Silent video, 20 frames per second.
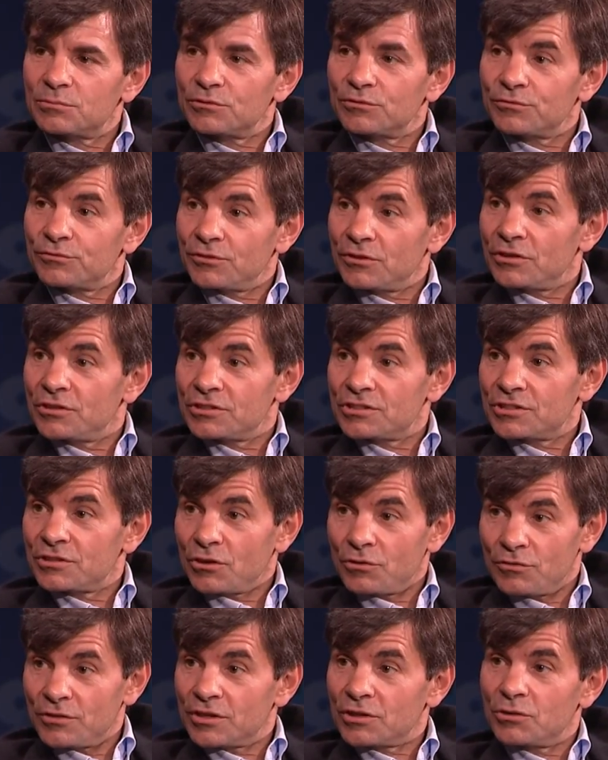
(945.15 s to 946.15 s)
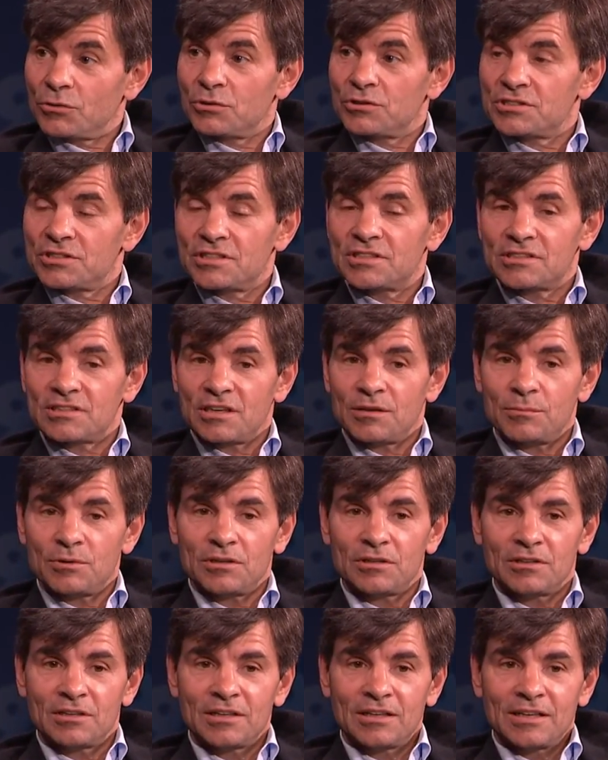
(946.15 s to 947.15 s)
First, over the course of the
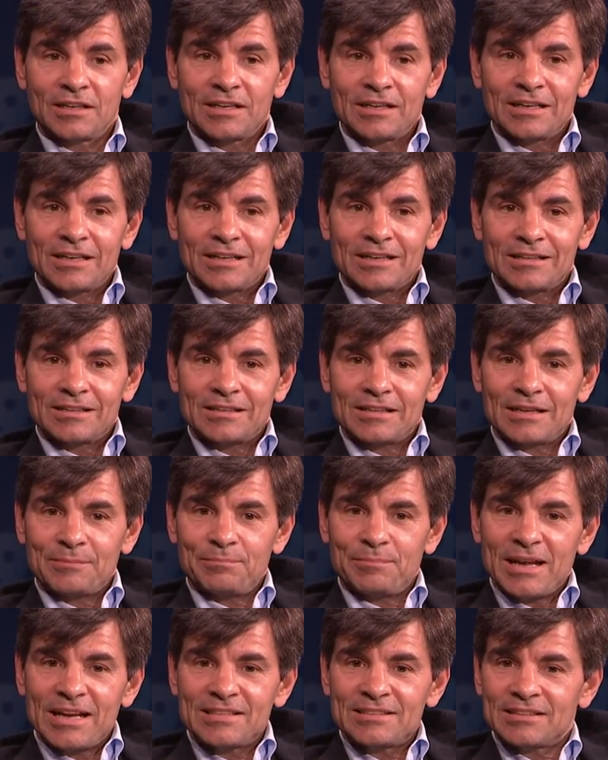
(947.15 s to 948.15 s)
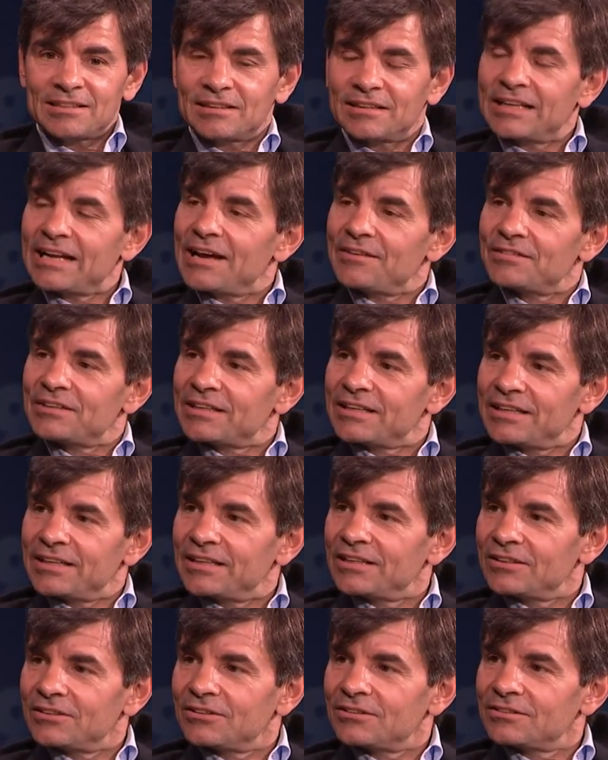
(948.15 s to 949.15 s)
summer, they basically have to
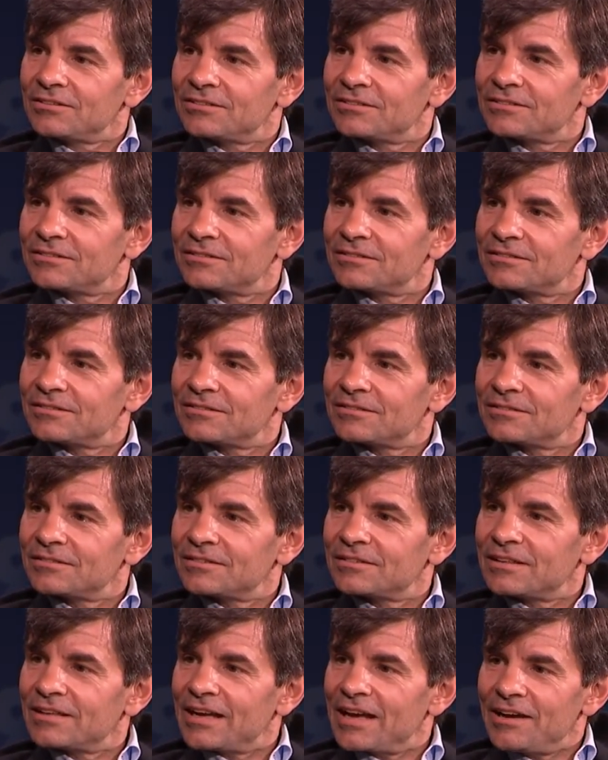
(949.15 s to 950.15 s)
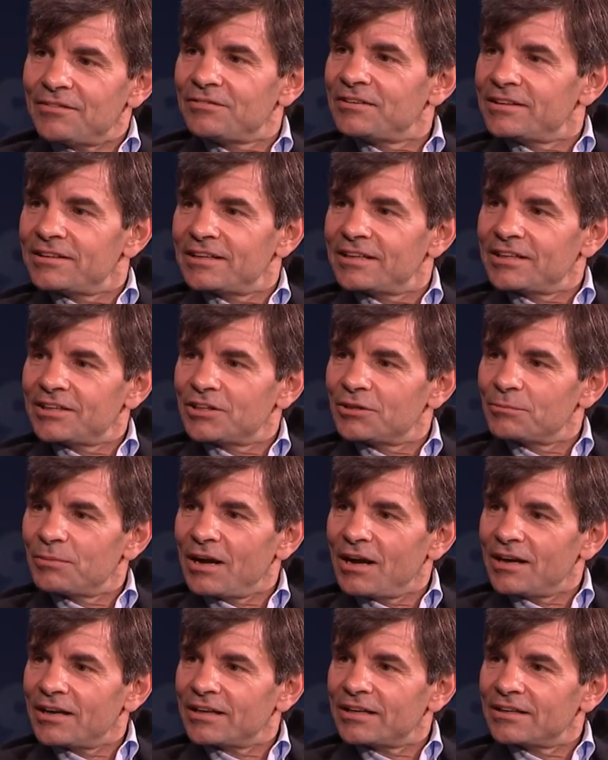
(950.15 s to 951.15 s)
kill everything in your
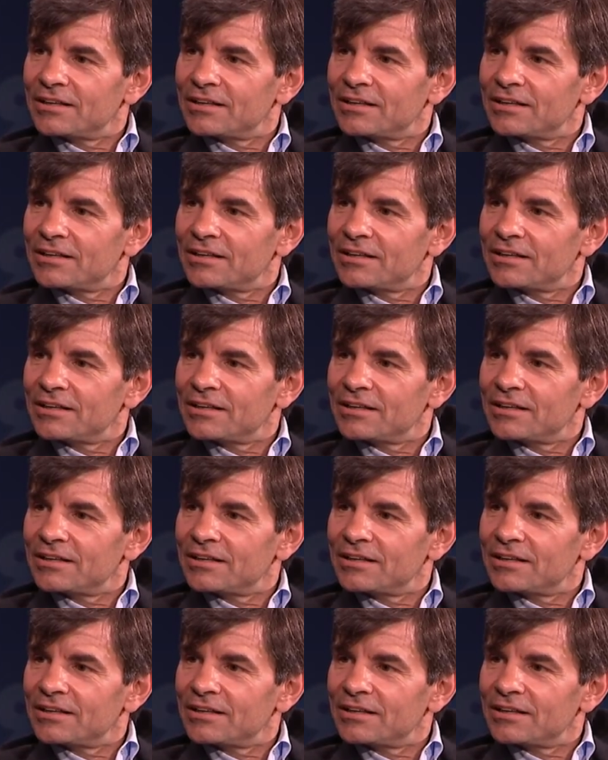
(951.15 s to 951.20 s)
body.